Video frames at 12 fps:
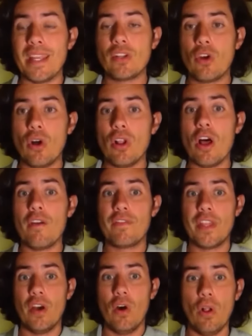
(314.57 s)
main goal
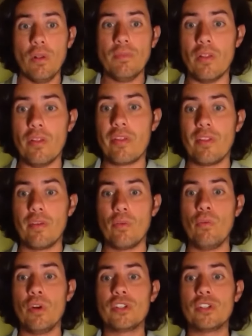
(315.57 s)
of the whole month